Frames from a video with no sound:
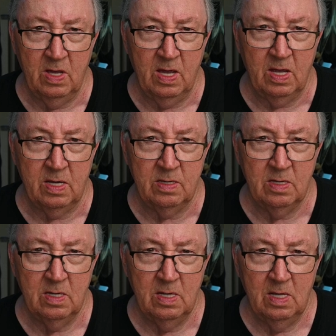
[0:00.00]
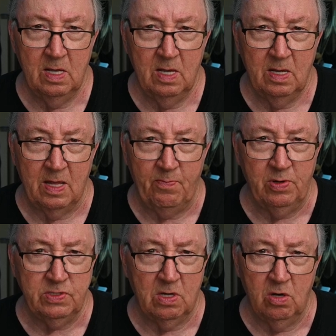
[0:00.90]
And that
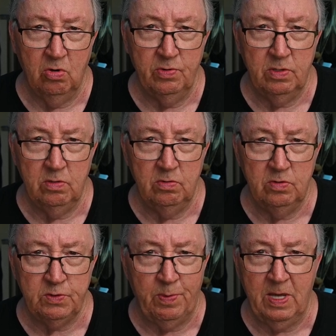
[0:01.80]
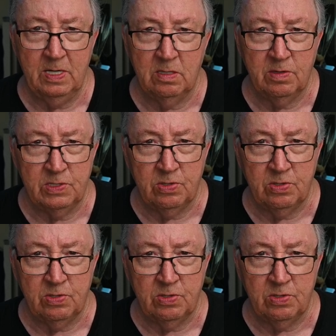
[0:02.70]
puts a whole new spin on the